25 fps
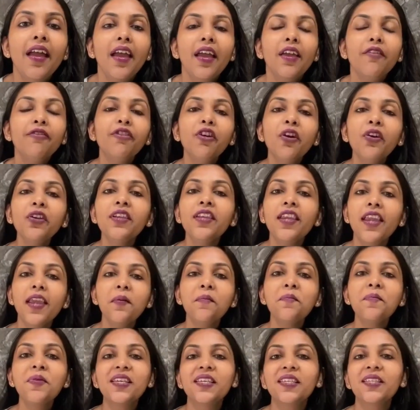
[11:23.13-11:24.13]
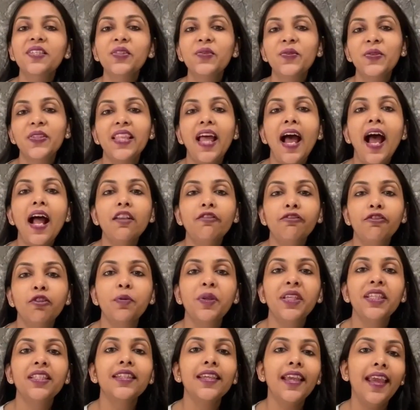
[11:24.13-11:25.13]
If your name begins with
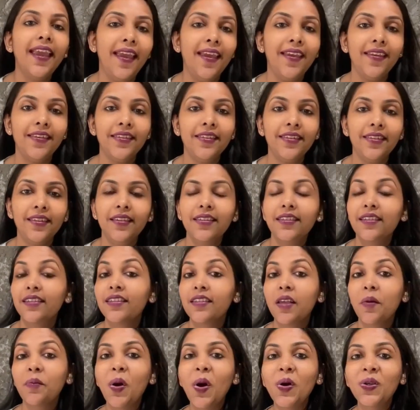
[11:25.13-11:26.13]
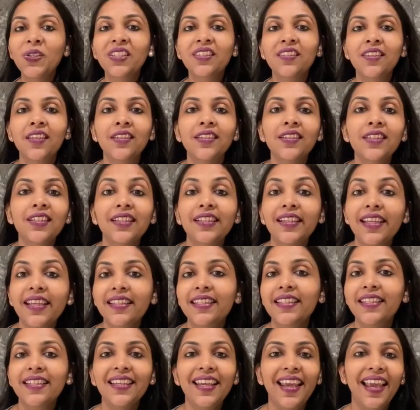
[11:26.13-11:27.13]
alphabet S, it is about
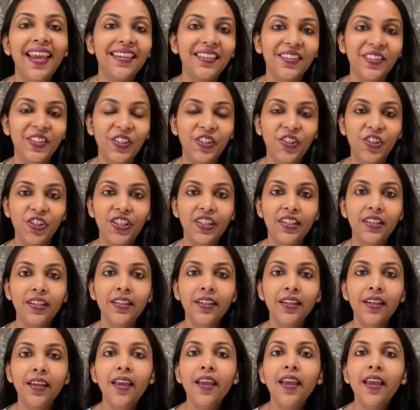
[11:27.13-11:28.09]
scintillating energy.